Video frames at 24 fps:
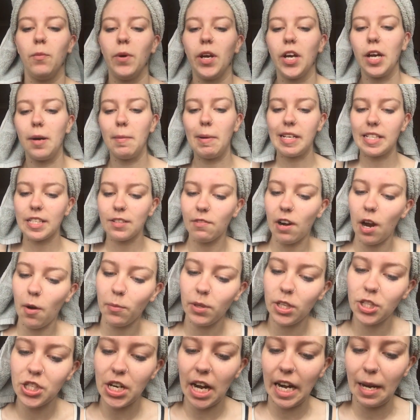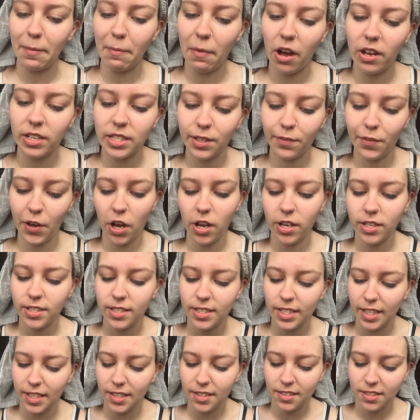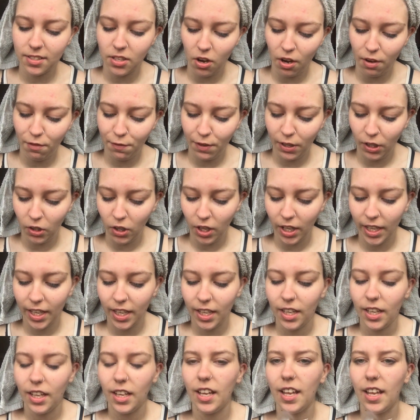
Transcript: We're going to mess around with the jelly mask first since I feel like